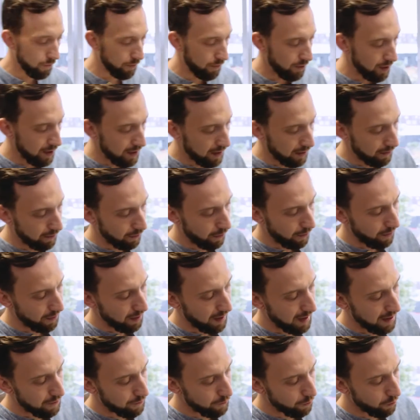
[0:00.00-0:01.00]
see this on the
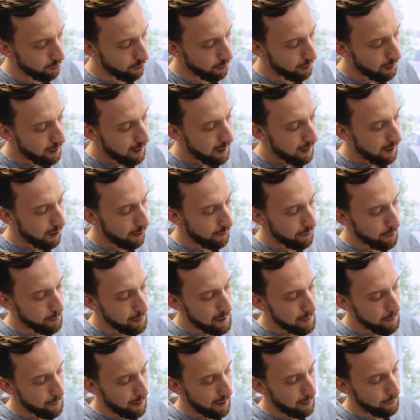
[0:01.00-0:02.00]
A4. On the
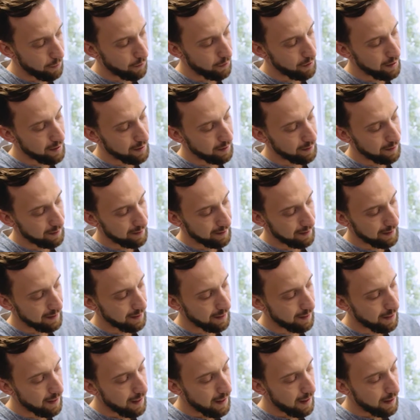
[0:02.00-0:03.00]
B paper, here's
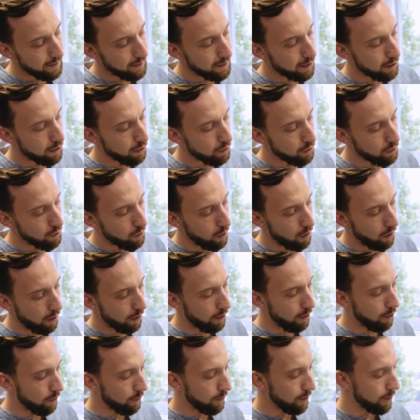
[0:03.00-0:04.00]
still the glue
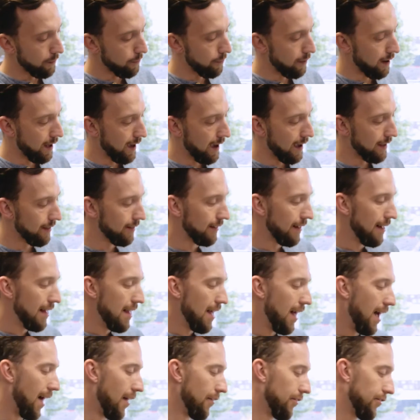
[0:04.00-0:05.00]
all over the place.
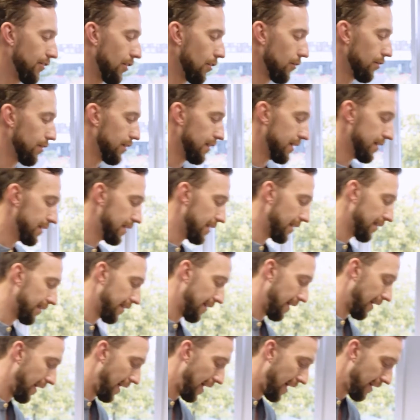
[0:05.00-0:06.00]
And so this
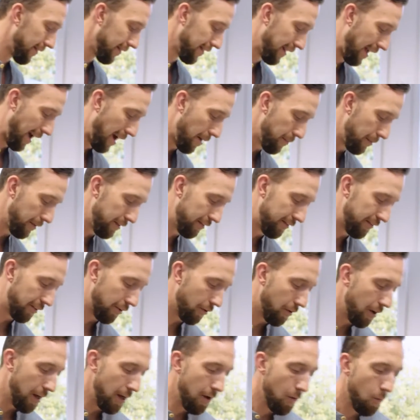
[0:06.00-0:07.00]
hasn't happened.
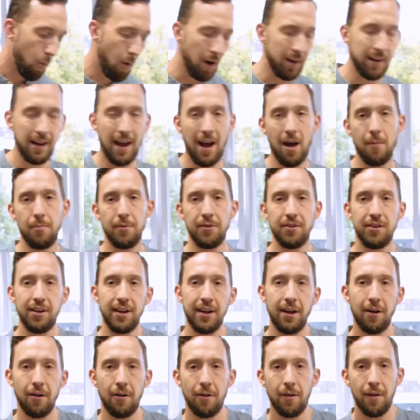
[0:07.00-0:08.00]
So what happened
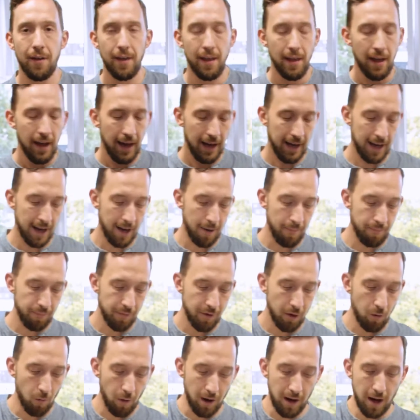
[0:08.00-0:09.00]
here?
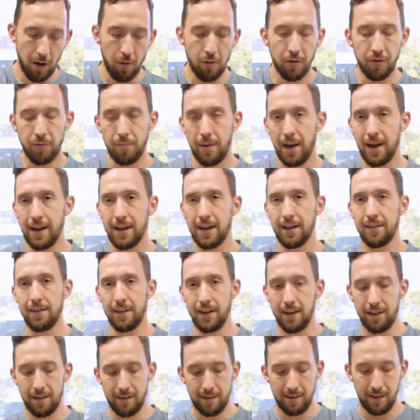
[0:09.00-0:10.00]
When I was making
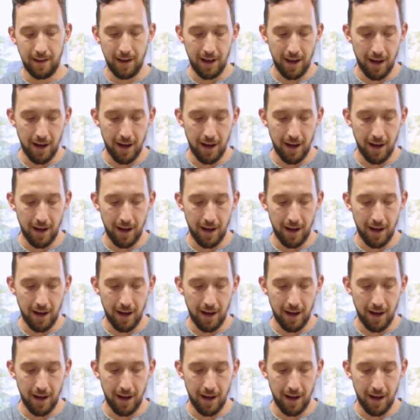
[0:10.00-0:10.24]
this,